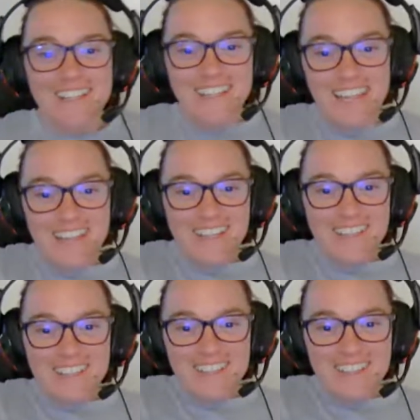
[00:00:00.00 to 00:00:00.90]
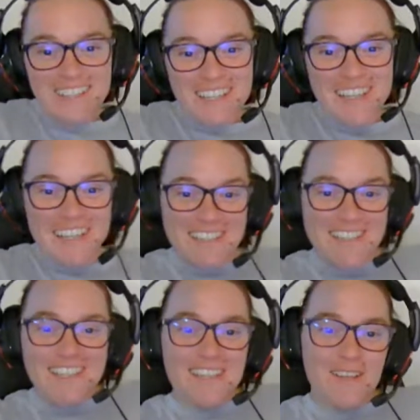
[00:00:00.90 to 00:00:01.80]
Take a look,
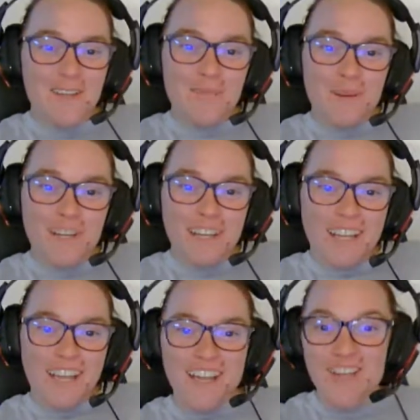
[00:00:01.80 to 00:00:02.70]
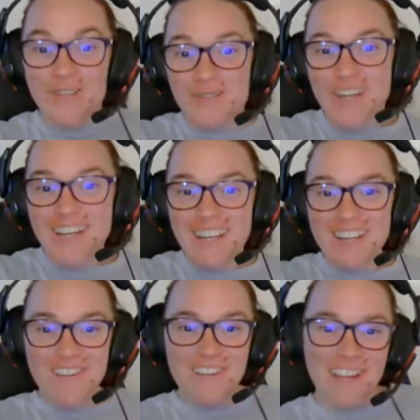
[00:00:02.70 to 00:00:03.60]
it's in a book,
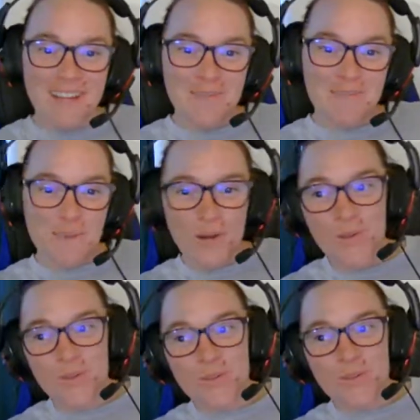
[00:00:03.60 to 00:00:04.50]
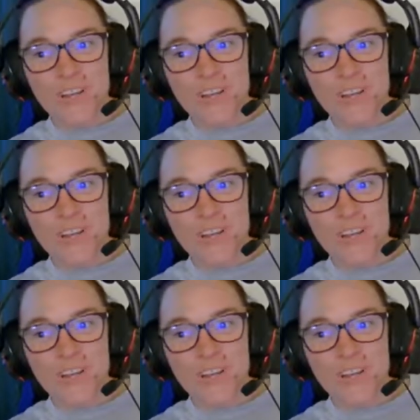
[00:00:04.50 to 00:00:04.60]
Reading Rainbow.